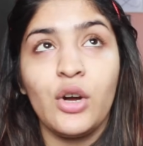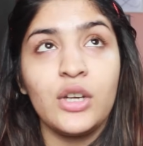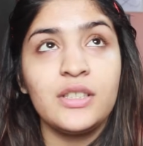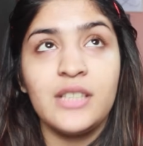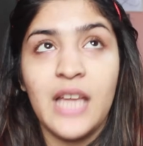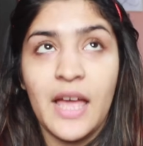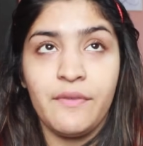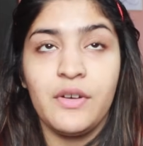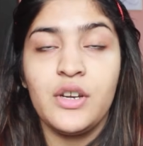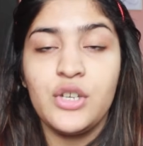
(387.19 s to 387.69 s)

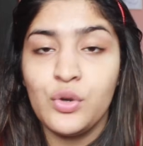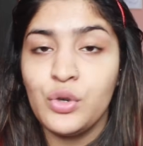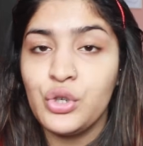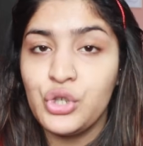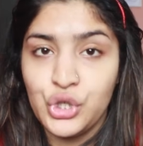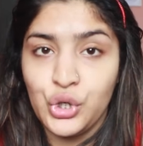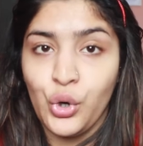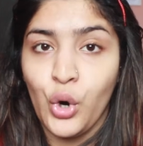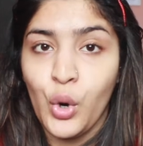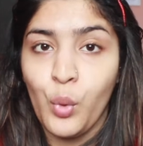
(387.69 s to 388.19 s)
got never too
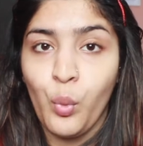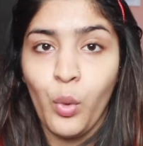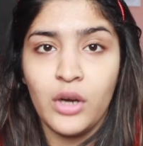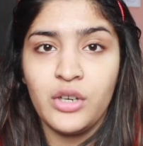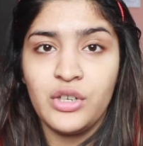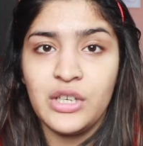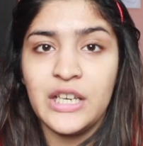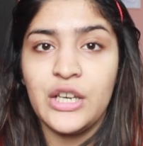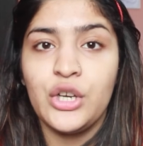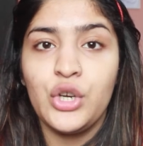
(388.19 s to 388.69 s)
sure
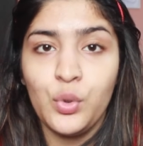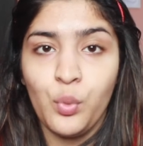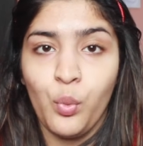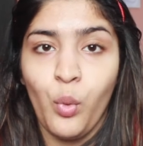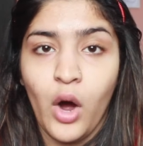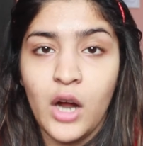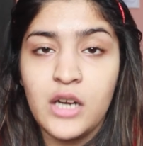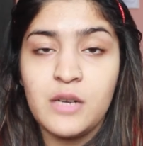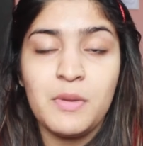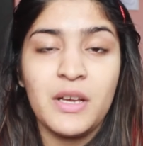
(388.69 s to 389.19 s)
what leads to
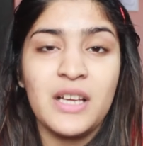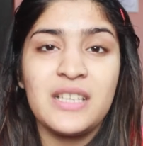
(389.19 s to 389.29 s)
what,